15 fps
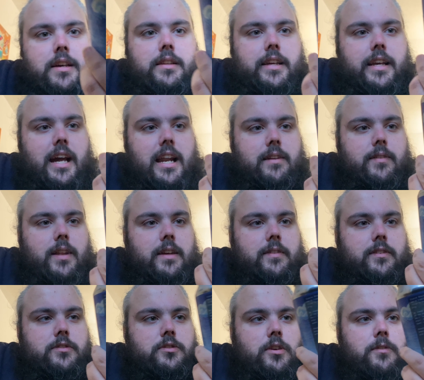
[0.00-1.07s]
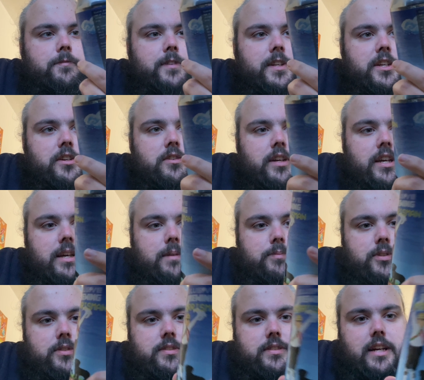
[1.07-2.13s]
They kind of like a sort of video game
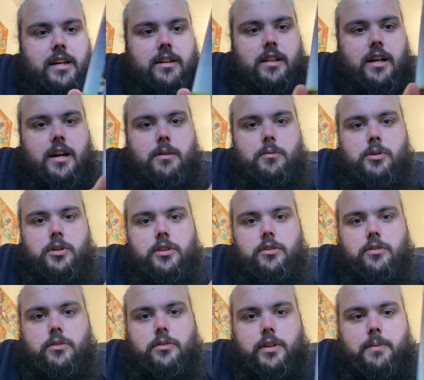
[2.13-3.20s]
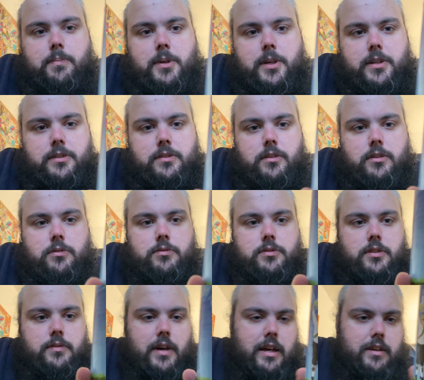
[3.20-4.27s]
sort of style artwork on all their beers.
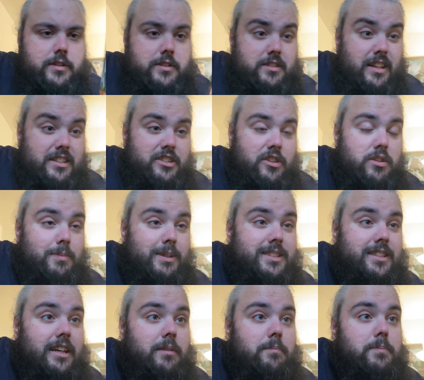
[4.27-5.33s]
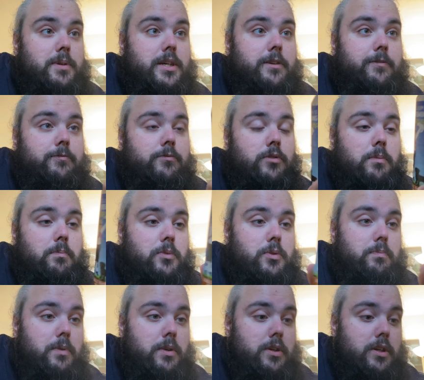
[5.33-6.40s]
Elusive. This is actually only my second beer from
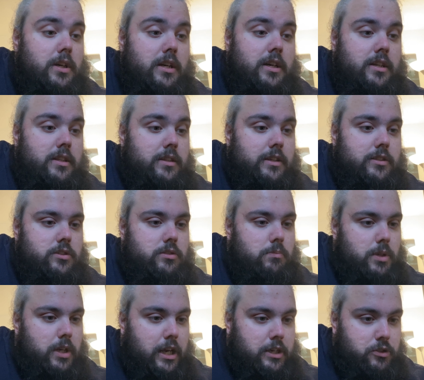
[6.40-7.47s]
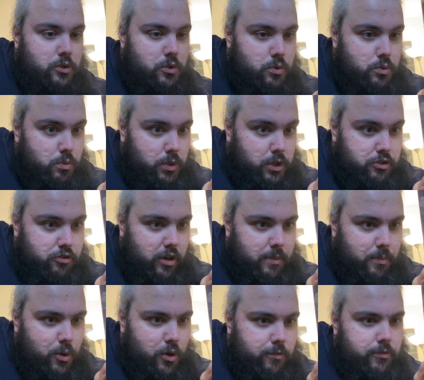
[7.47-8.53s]
them. There's someone I do want to try
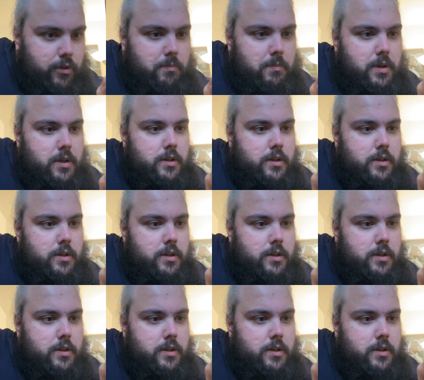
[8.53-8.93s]
more from.